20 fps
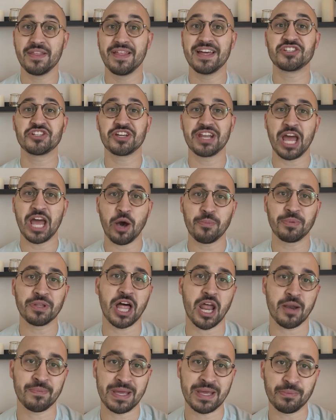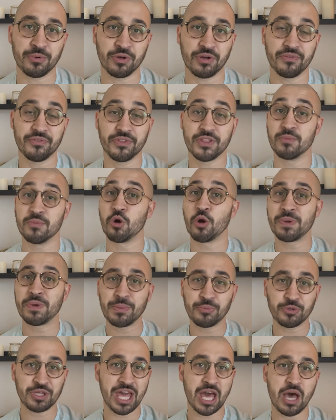that's gonna help a lot of people. The more
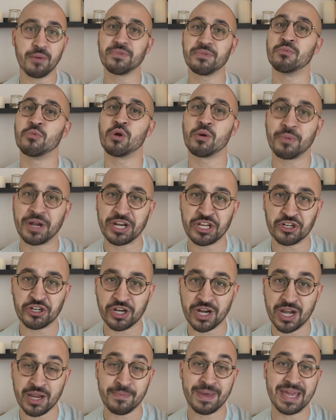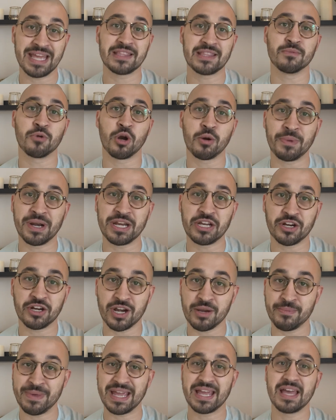people you help, the more money you're gonna make, the more money you're
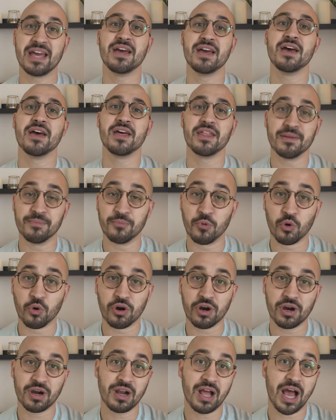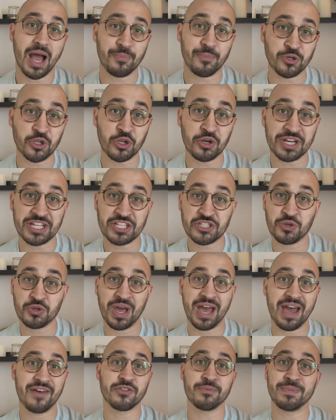gonna make, the more opportunities you
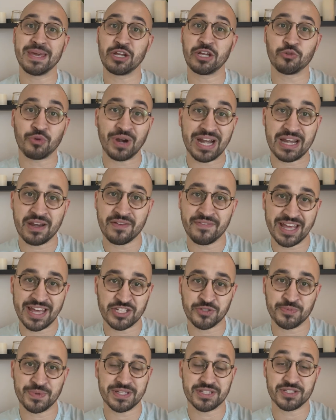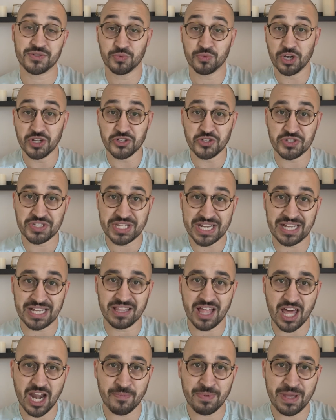have to make great investments. We're also seeing a
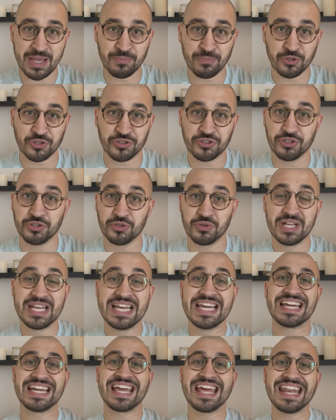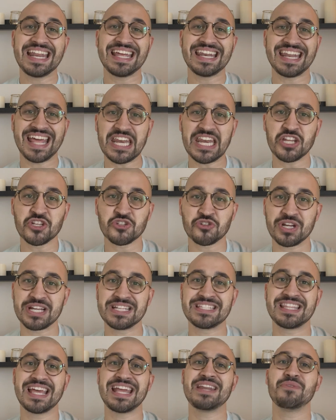lot of people too getting in
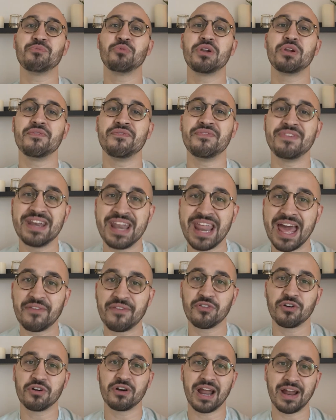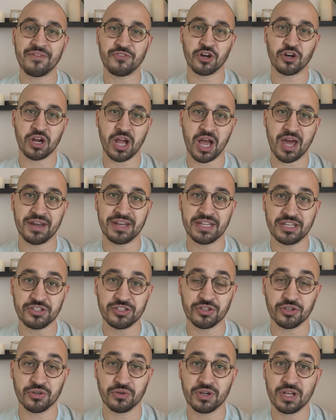industries they would have never ever gotten
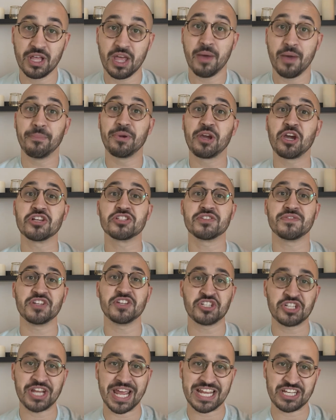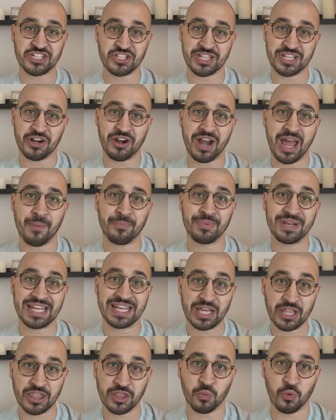into because of the changes that are
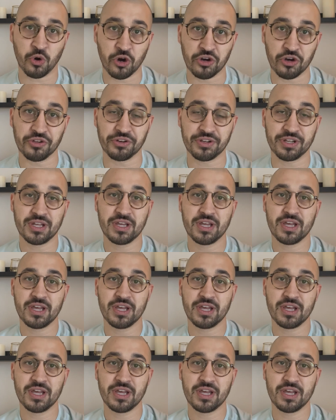happening in the world.